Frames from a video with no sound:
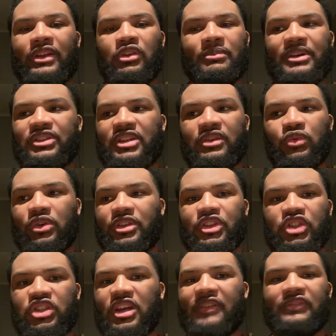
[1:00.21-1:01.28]
You're missing one of the
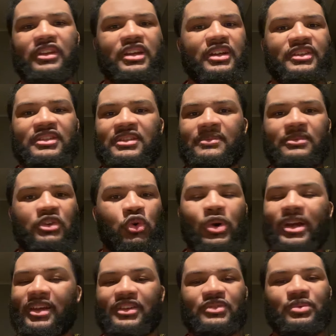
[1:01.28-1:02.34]
shiftiest,
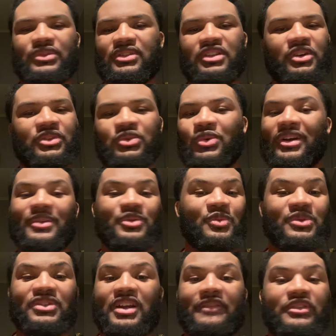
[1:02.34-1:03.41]
quickest
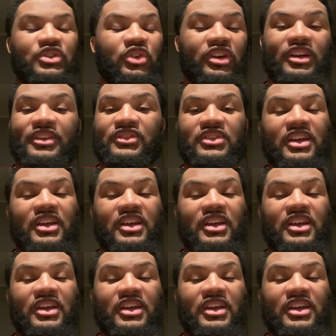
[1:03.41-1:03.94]
receivers you're going to see